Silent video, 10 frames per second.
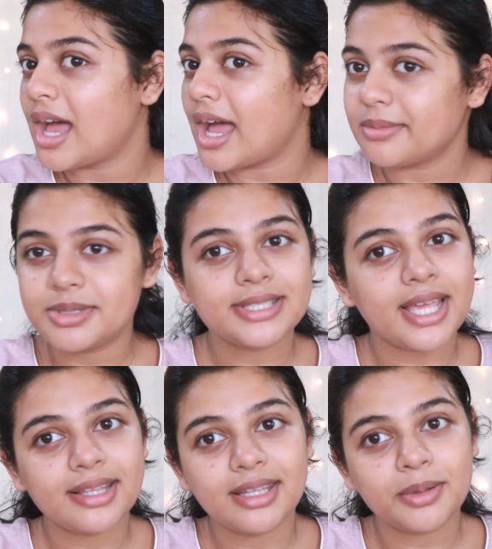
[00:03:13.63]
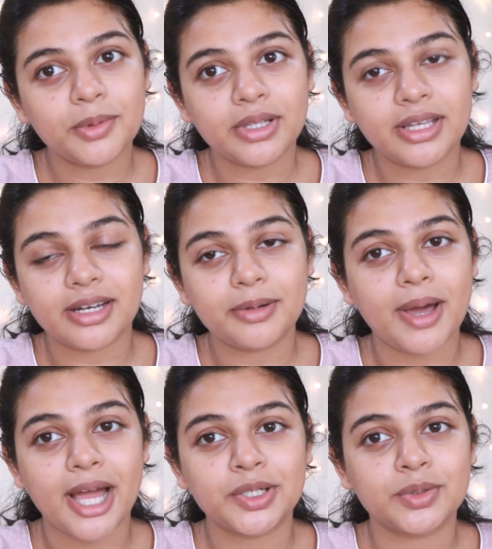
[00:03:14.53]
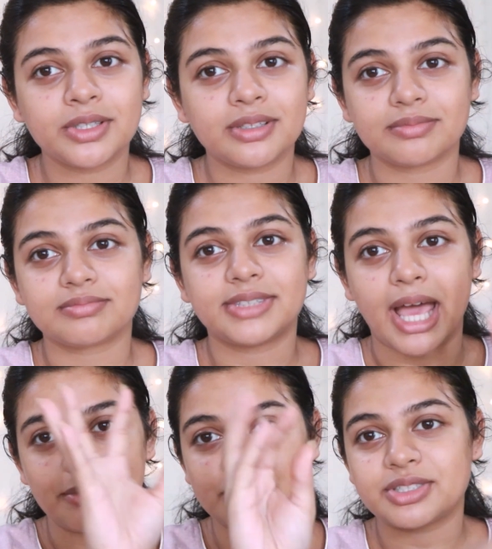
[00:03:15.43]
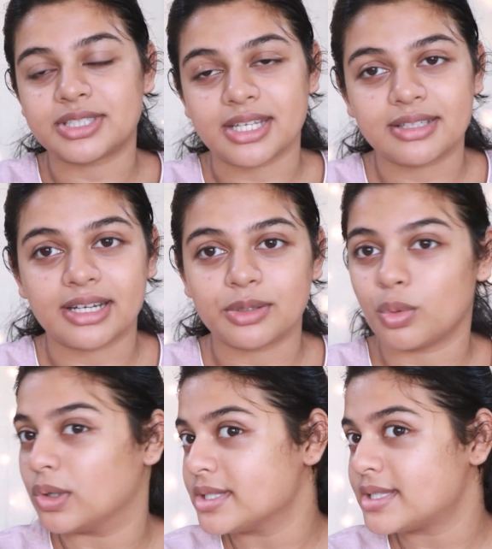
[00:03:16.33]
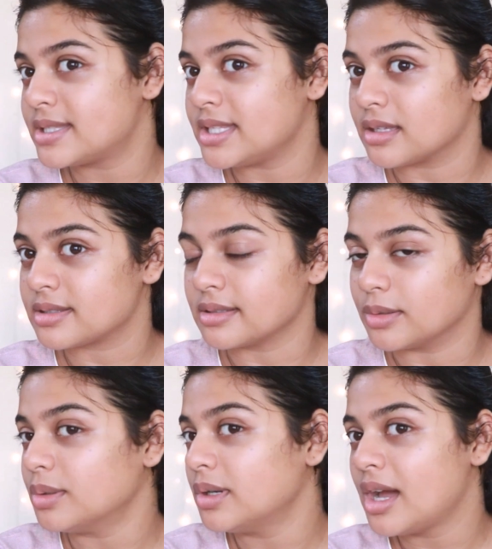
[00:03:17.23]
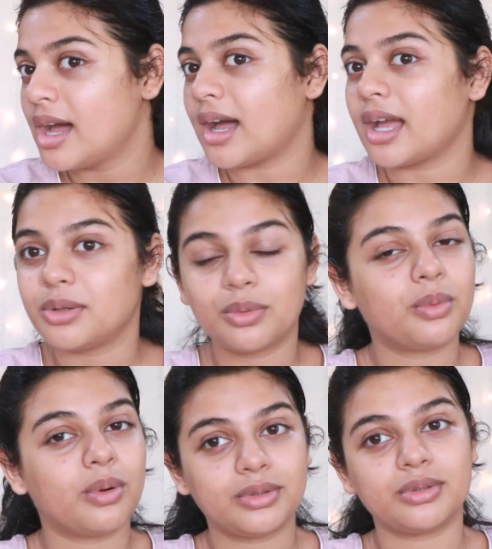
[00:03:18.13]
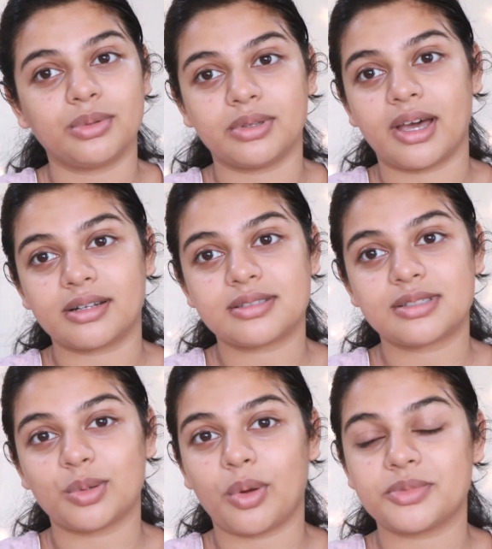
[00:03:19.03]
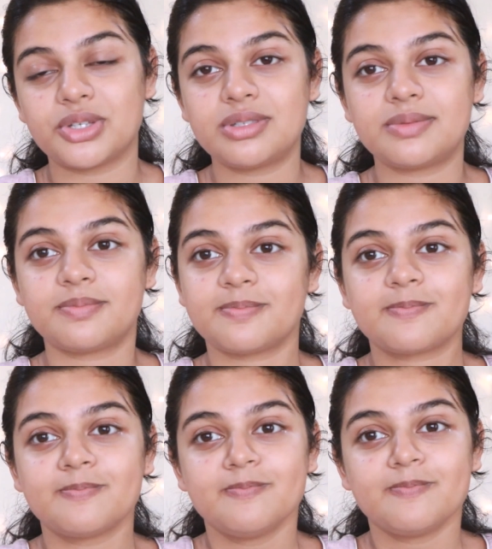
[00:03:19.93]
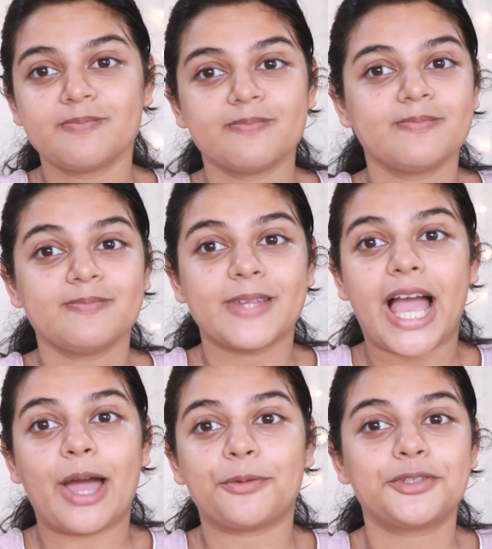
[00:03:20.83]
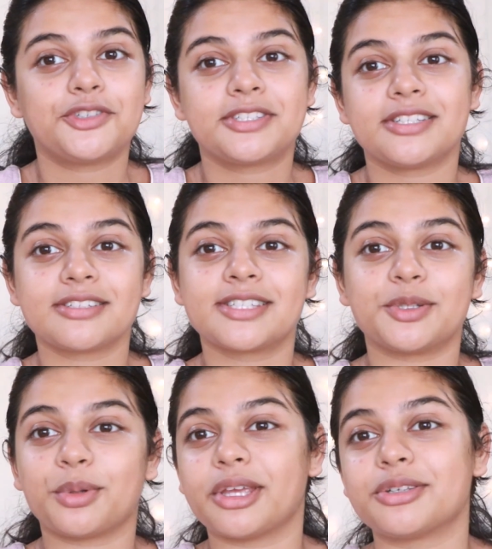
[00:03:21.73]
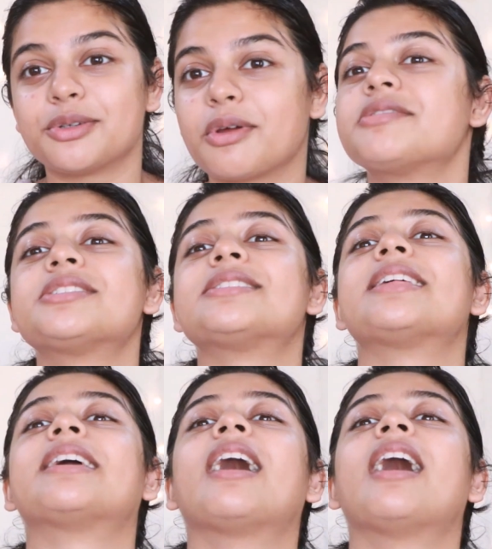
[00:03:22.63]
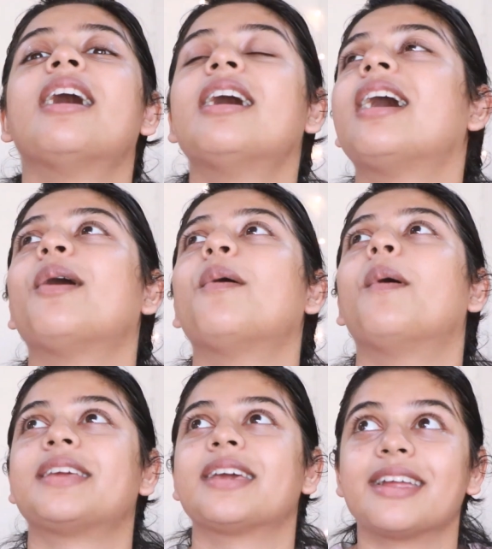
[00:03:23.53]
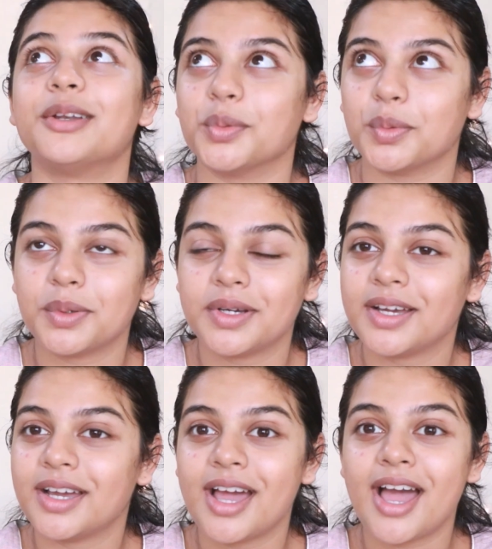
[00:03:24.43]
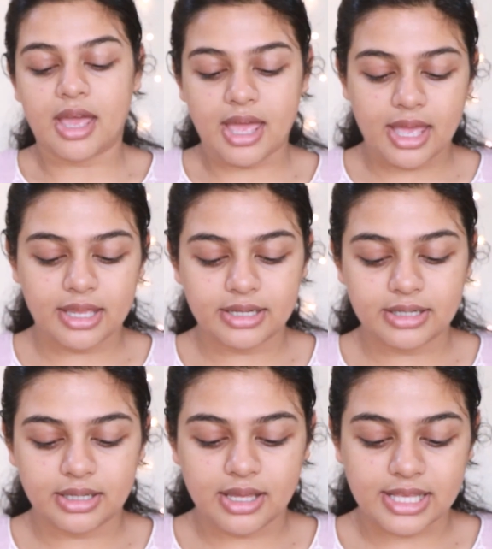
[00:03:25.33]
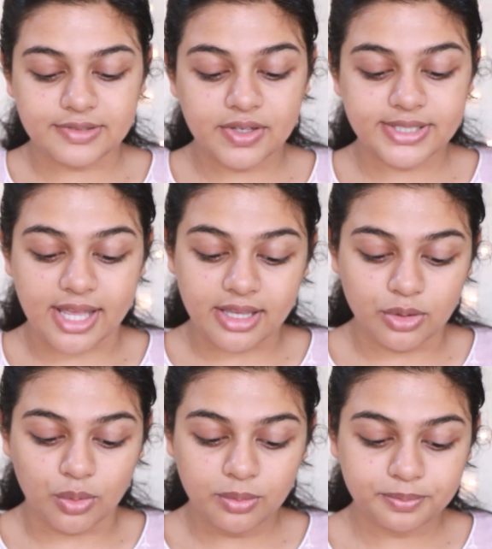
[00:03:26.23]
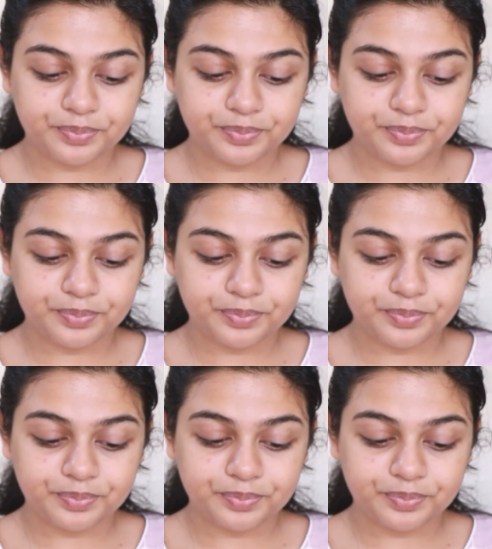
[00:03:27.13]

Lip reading: I'm just scared that I'm gonna get it back to the damaged state that it was years ago. I don't want to do that. So I was just in a situation where I was just like, what can I do? And as far as I know,